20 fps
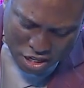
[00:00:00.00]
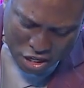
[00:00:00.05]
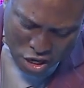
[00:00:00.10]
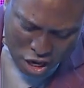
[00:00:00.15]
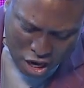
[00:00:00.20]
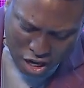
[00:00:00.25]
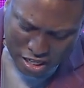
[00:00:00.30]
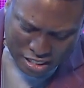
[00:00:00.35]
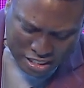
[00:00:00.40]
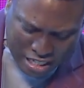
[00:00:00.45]

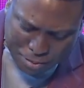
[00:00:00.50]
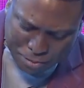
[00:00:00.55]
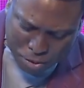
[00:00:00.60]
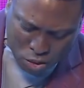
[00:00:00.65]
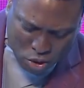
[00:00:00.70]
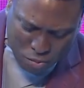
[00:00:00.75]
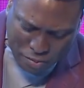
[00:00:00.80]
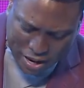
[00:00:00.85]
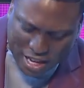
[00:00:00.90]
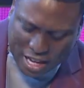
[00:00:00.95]
God is able
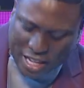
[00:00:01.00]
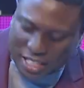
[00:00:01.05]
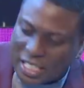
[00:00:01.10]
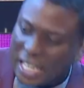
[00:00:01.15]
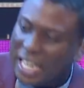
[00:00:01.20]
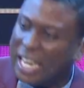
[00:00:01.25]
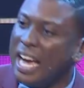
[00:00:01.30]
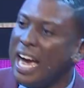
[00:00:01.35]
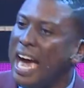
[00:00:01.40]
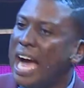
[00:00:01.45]
to make.
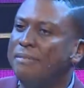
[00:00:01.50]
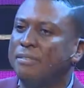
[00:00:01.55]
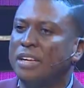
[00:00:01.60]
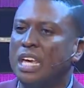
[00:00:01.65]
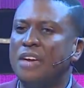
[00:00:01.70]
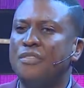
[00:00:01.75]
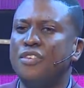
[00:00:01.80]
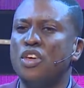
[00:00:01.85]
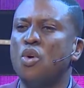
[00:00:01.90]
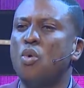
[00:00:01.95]
See, I'm
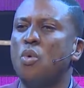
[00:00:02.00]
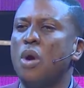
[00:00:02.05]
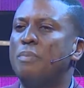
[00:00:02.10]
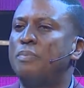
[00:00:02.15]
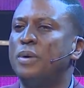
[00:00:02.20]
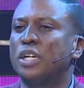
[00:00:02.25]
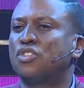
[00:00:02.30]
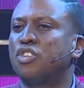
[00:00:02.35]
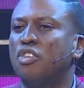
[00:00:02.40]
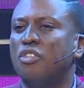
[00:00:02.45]
giving you
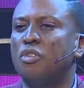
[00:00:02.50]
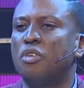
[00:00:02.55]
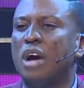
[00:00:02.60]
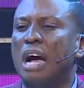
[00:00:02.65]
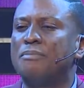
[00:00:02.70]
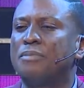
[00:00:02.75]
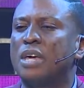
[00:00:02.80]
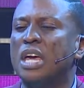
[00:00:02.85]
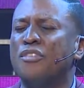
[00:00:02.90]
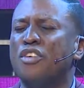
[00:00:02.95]
weapons for,
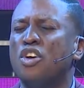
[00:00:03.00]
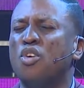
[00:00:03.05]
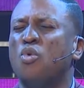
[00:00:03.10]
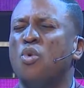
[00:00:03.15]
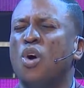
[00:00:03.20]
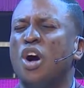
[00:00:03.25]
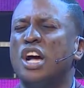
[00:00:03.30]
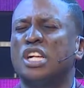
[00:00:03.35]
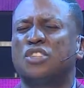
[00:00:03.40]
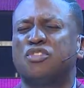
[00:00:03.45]
I'm giving you
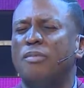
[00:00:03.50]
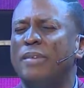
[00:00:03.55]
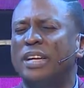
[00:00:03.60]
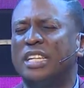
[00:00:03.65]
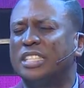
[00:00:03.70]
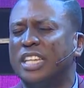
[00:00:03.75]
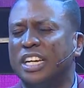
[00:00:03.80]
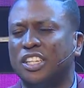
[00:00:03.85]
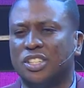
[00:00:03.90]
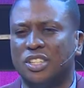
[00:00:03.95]
words for
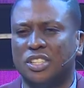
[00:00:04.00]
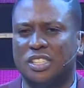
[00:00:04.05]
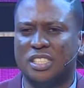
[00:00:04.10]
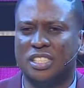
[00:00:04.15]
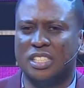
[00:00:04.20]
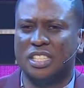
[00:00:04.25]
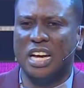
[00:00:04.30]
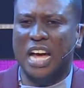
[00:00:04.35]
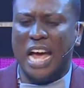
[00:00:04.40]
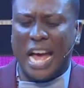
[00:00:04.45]

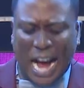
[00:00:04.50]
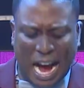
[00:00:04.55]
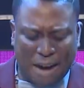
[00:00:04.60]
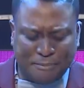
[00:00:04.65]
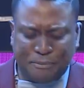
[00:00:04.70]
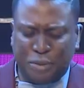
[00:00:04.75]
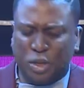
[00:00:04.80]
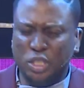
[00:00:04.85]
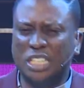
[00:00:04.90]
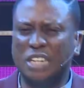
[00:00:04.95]
meditations.
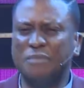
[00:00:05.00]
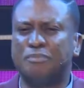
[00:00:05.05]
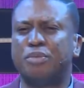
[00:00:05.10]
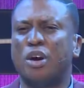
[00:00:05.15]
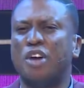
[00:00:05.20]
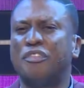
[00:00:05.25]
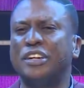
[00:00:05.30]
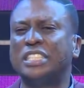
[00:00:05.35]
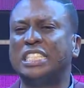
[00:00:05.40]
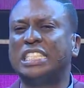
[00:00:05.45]
I'm putting
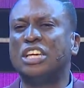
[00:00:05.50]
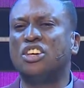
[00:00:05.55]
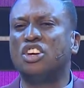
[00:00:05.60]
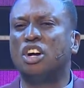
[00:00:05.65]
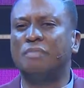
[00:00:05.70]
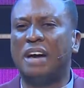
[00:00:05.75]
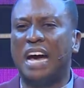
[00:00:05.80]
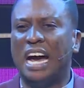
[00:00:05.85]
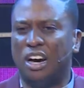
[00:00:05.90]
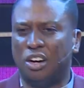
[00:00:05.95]
prophecy in
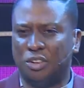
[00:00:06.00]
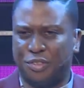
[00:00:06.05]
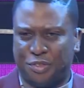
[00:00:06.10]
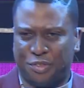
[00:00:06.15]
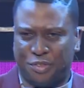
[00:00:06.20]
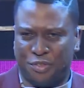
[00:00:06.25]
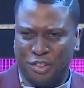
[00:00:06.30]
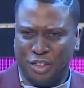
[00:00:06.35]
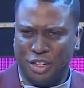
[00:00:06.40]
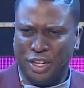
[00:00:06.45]
your
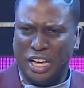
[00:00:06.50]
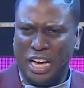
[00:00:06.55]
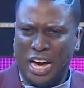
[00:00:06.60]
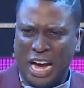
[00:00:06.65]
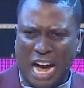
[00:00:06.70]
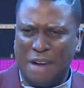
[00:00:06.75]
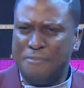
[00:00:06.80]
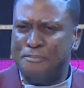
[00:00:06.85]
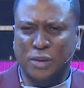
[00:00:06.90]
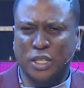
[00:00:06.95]
mouth.
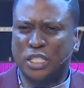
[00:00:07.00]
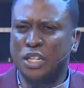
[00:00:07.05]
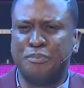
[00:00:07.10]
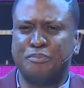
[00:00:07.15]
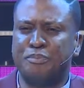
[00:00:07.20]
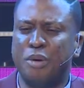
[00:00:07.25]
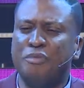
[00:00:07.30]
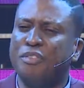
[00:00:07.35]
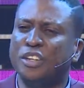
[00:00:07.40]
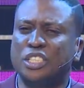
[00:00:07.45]
I'm putting
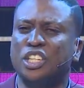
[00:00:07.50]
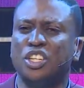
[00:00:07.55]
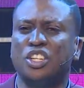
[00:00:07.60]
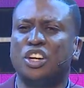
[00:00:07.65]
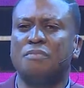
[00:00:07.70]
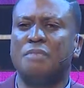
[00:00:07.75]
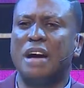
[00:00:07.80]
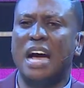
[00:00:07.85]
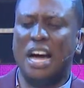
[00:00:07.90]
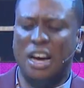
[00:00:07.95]
prophecy in
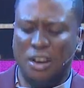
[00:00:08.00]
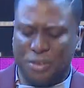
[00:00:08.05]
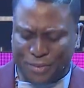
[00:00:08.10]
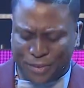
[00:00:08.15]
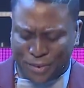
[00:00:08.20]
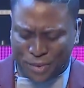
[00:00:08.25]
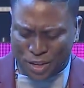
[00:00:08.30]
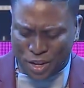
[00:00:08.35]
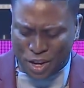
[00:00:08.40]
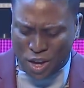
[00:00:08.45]
your
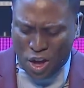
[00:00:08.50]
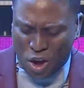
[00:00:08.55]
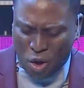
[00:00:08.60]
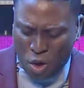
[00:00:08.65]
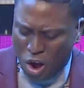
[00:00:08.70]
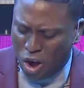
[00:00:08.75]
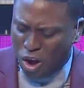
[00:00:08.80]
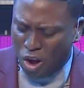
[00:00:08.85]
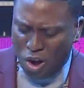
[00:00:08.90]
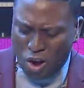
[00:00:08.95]
mouth.
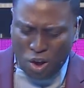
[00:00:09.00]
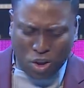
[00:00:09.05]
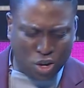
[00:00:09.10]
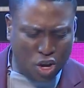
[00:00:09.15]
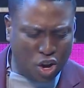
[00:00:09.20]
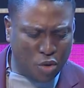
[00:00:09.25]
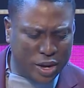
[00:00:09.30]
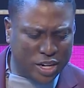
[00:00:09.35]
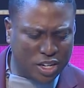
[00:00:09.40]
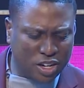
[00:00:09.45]
Oh,
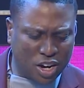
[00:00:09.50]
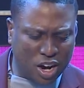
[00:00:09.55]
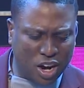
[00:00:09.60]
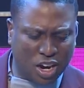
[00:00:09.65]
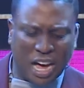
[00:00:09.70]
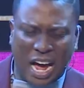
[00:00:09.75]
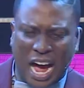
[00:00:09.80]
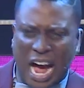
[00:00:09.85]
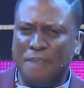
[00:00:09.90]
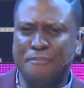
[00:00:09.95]
glory to
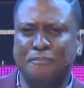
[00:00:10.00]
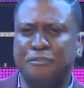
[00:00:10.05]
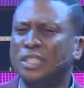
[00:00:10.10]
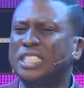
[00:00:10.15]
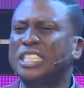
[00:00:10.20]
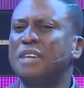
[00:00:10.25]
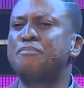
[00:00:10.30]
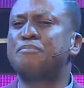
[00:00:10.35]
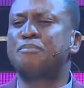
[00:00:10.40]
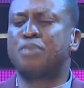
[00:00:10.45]
God. I'm
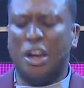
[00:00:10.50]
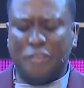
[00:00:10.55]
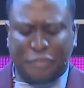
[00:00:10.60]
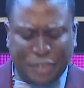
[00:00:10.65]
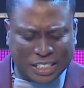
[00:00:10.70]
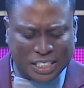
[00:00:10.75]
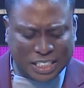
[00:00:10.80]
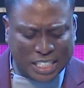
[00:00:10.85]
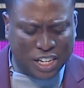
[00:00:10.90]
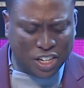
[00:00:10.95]
putting
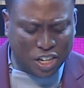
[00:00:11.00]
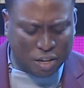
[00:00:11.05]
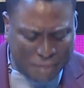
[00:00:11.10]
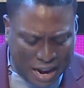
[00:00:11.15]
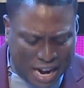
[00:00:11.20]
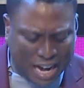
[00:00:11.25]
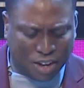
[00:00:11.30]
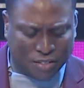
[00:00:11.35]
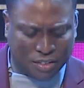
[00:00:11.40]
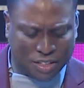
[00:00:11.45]
prophecy in your
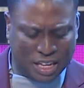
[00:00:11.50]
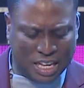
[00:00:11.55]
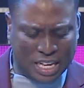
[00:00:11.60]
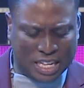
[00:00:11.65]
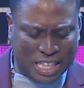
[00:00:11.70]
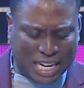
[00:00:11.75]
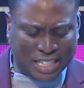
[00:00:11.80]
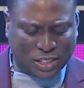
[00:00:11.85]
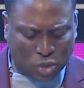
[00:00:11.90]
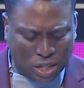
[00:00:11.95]
mouth.
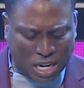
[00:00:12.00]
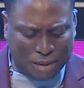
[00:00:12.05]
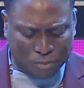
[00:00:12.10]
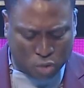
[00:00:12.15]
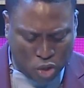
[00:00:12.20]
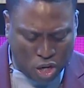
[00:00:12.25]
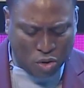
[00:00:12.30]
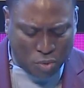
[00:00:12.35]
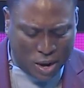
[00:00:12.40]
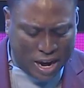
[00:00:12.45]
That's what I'm
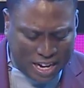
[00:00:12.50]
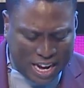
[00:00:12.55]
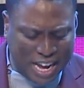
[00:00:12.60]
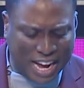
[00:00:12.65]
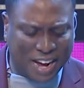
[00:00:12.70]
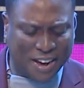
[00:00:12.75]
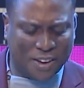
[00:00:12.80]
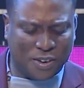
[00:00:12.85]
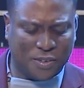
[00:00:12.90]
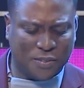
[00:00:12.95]
doing right
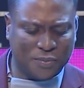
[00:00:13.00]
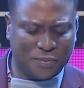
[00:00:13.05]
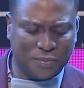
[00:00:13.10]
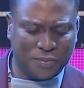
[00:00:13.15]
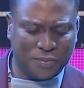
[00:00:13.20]
now.